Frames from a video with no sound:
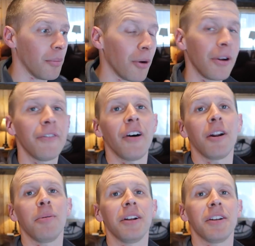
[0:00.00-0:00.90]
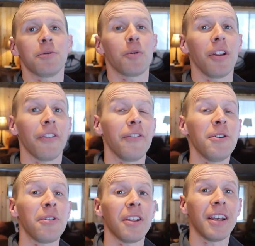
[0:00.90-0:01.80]
Marine phytoplankton is one of the
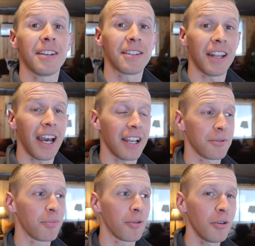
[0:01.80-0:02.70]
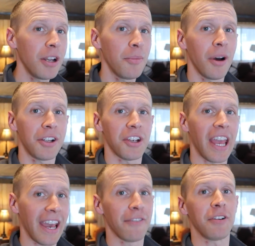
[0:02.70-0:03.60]
few things that has pretty much
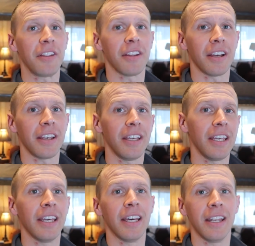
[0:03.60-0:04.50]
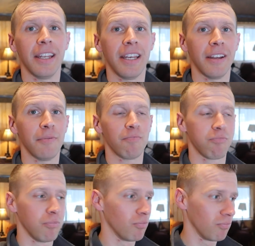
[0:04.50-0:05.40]
everything in
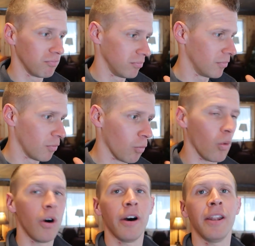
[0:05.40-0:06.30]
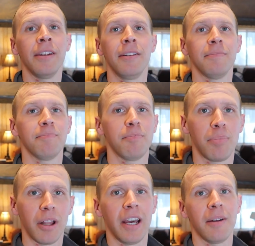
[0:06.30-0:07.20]
in one
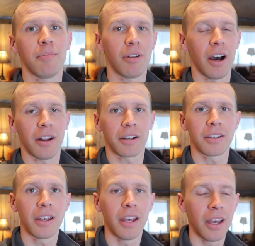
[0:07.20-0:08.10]
plant product.